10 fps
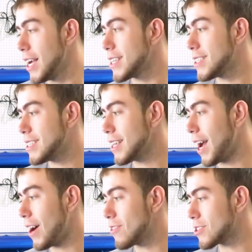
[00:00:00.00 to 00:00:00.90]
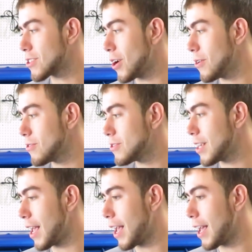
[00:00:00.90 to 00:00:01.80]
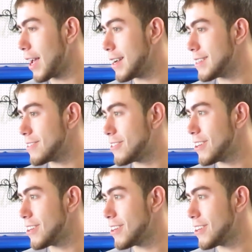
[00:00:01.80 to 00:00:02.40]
to see how this goes and